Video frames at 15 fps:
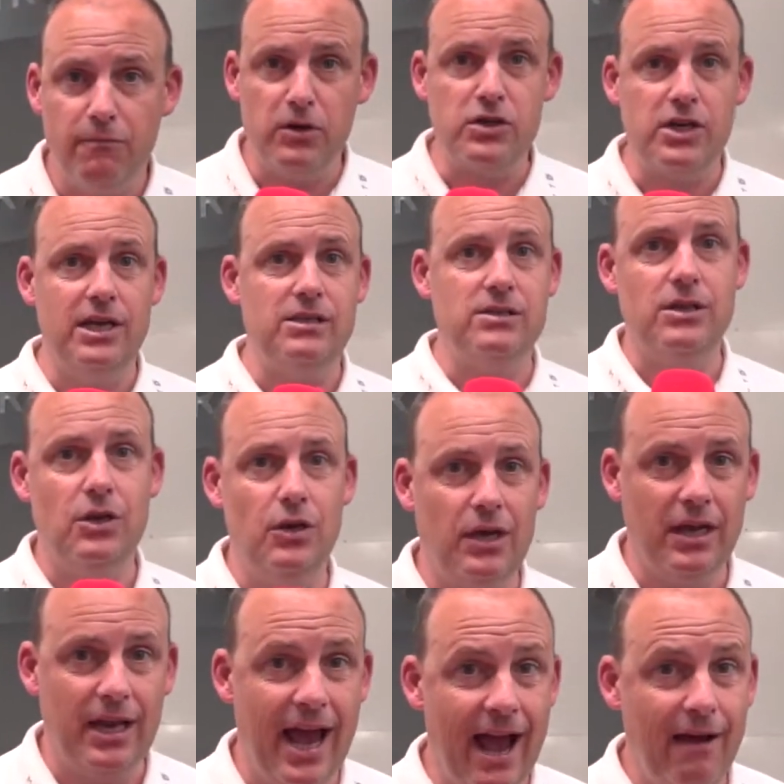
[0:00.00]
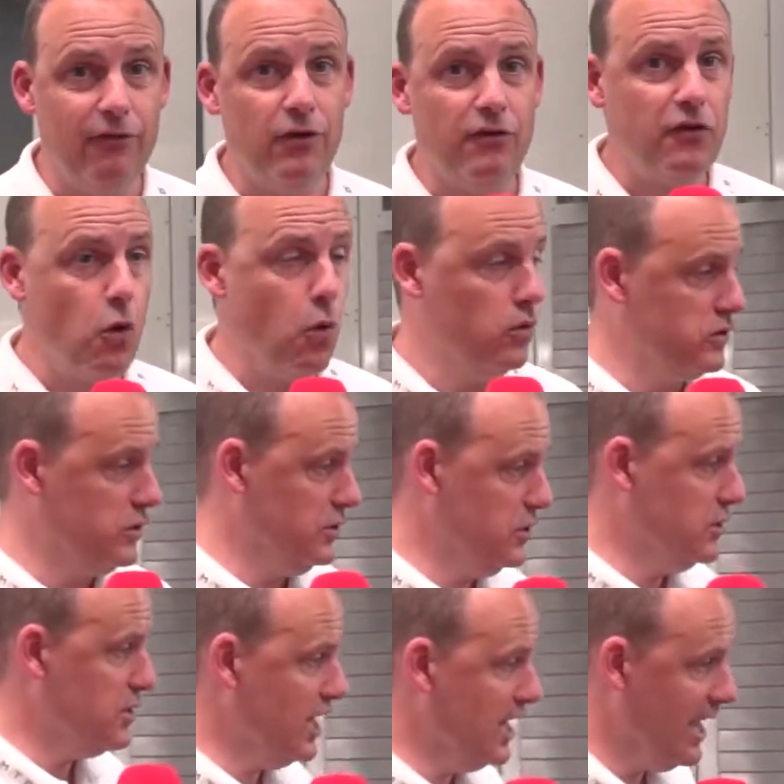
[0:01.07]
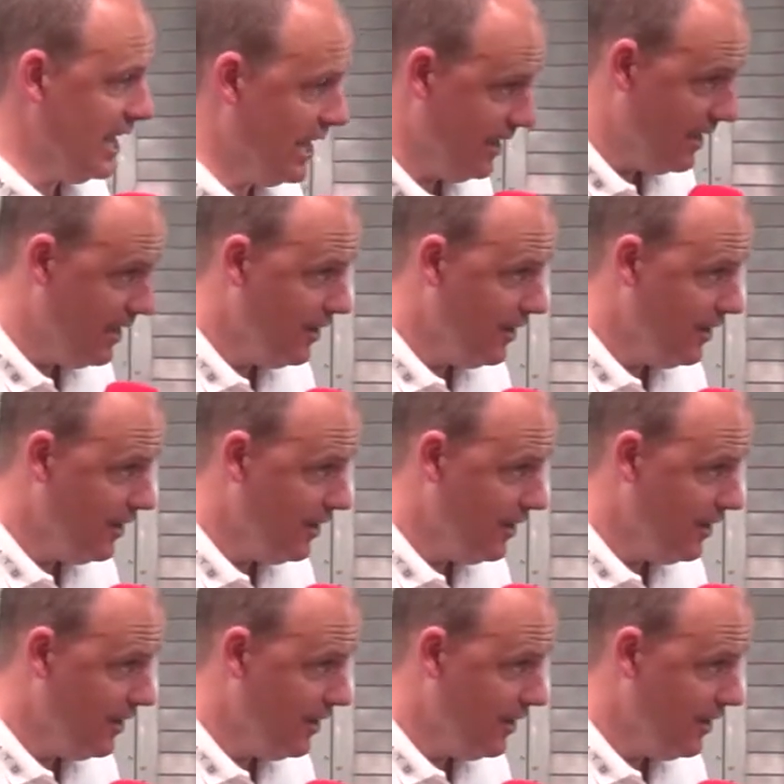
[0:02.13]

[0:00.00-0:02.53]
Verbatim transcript: machines that you can have. And of course, as you see here